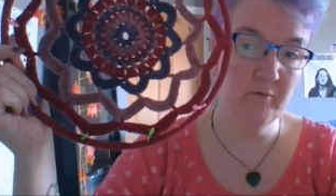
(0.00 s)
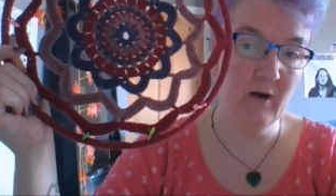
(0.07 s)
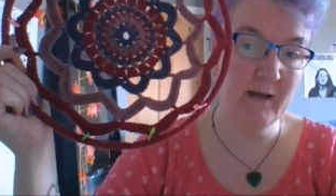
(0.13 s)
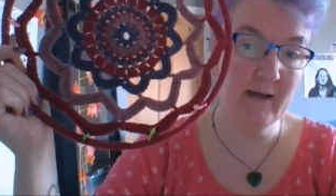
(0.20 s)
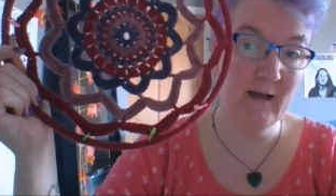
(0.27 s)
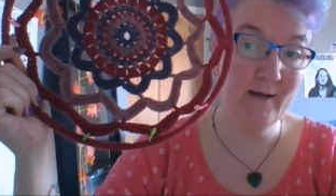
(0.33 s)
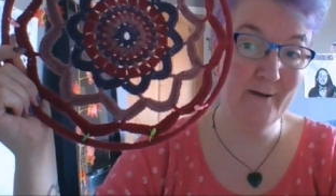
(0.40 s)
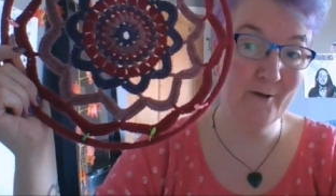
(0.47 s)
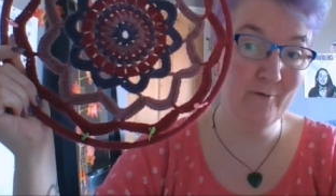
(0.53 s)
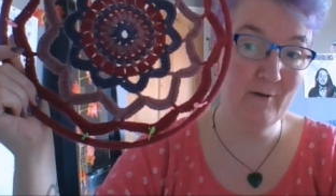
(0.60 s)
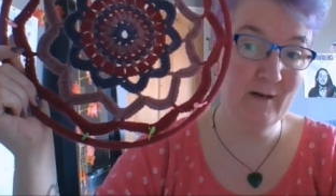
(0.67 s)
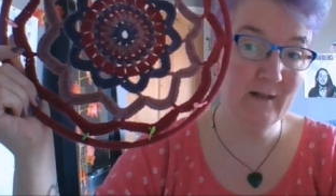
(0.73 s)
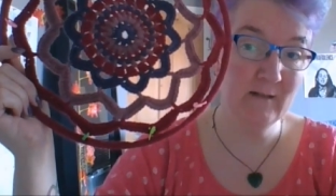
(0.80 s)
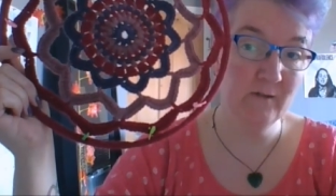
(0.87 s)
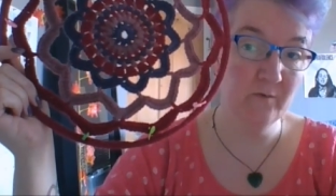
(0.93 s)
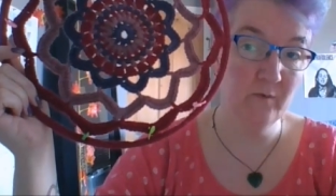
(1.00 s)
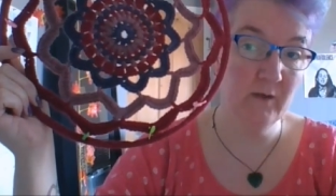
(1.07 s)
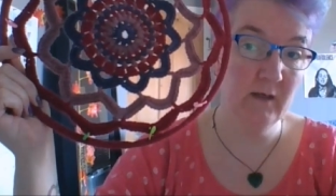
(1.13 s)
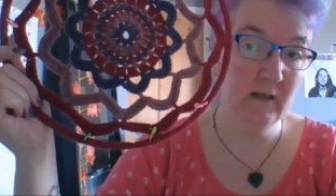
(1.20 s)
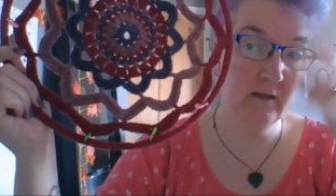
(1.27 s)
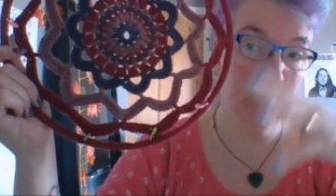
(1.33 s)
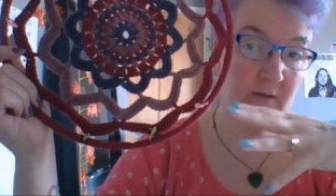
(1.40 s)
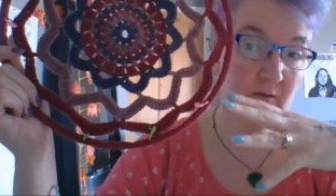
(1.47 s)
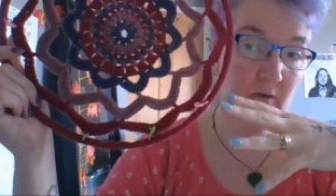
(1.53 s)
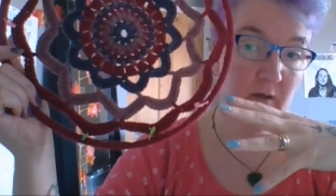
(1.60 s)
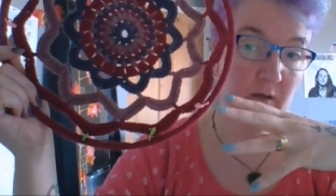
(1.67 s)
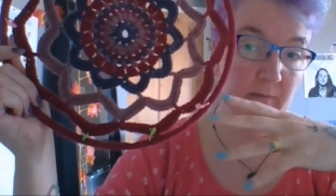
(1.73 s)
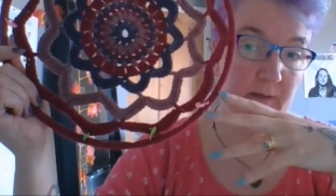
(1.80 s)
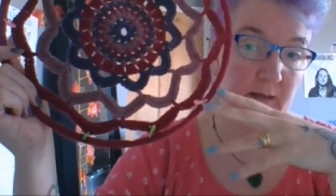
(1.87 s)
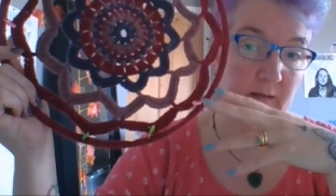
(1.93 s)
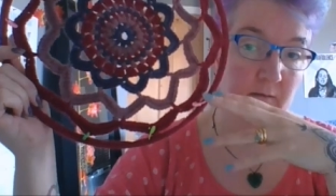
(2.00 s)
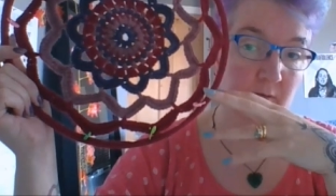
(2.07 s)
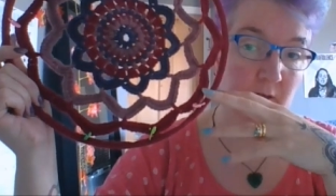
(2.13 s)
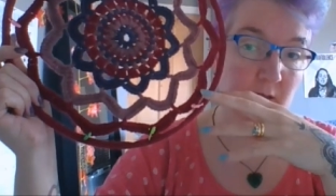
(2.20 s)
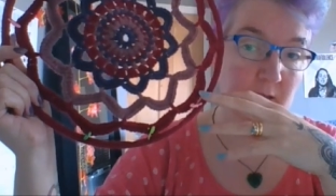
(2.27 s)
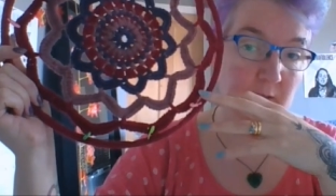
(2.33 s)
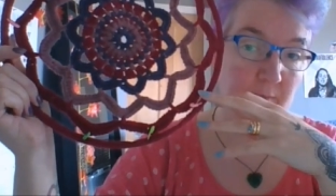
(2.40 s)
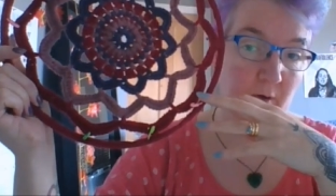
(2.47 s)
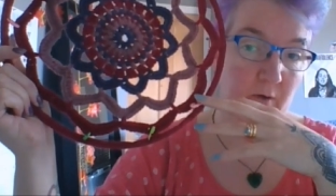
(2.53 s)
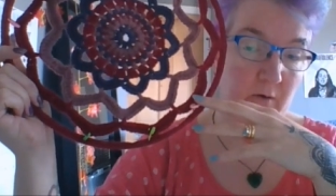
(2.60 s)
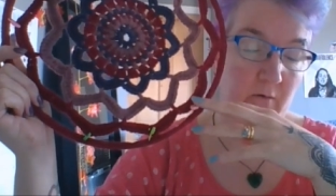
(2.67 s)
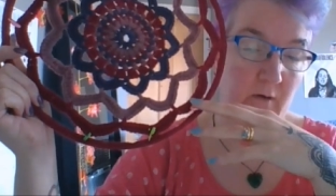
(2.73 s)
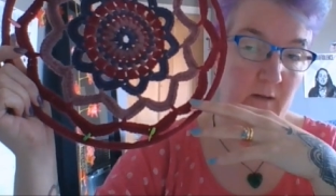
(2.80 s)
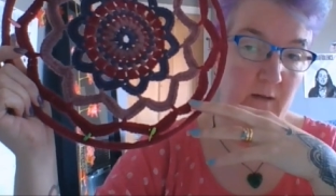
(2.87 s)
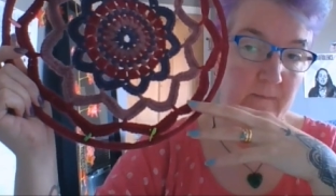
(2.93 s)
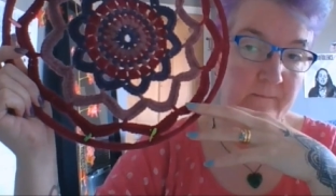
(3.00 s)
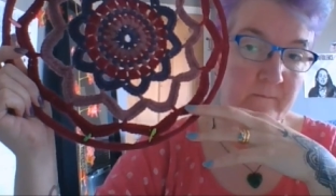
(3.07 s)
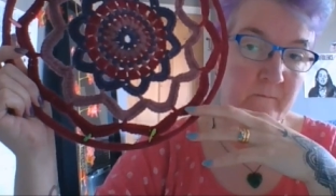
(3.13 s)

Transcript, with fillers: bright coloured acrylics is what we need because it's not going to be, you don't need to block it or anything.